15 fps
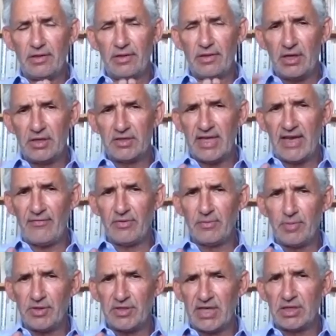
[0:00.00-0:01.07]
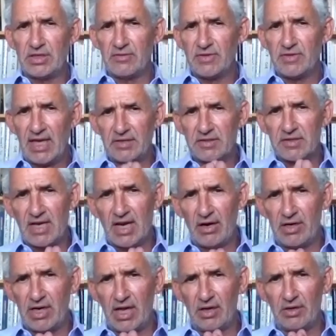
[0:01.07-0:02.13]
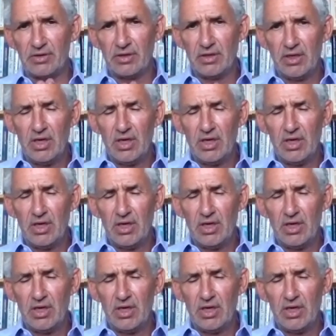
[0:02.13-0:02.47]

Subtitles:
37% of tests carried out